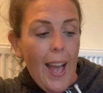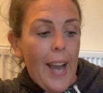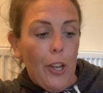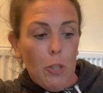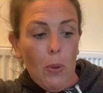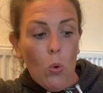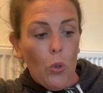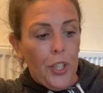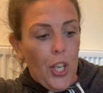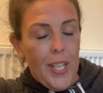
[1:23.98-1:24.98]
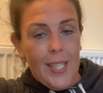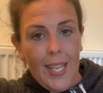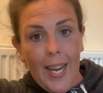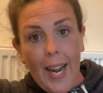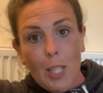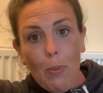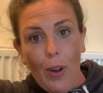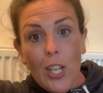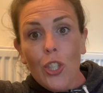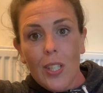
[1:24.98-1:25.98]
And I'd be organising an
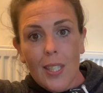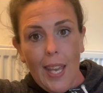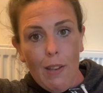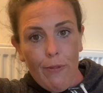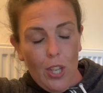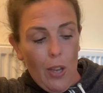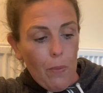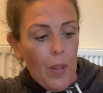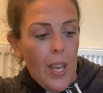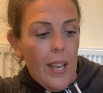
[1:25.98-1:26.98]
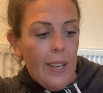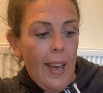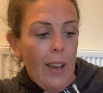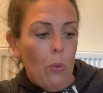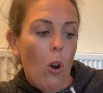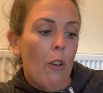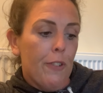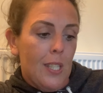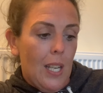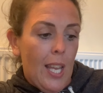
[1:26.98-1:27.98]
aspirations day for you. Now,
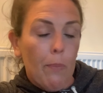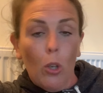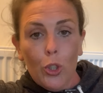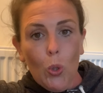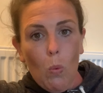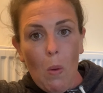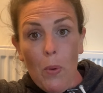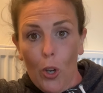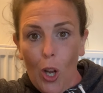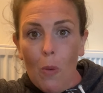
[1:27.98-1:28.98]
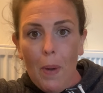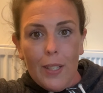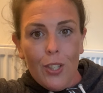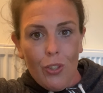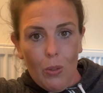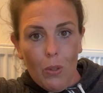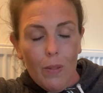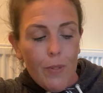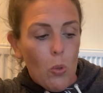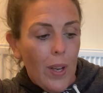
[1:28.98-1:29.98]
obviously, I'm not sure when we are going back to
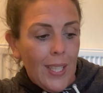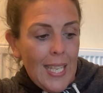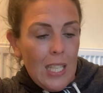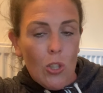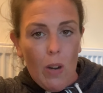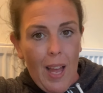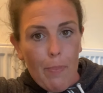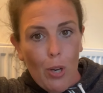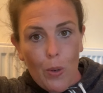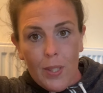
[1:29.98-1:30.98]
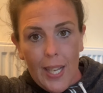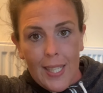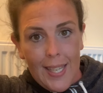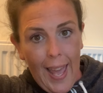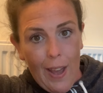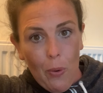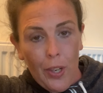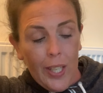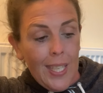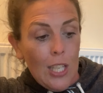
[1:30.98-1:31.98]
school, so I need to start that process now
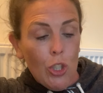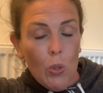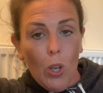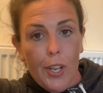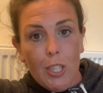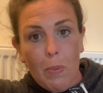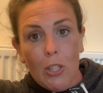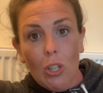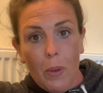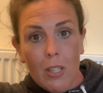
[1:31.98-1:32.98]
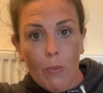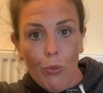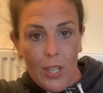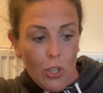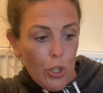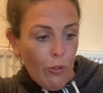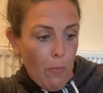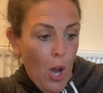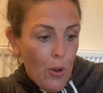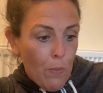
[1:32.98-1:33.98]
and I need you guys to be doing some research
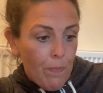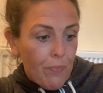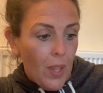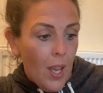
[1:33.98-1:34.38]
from home.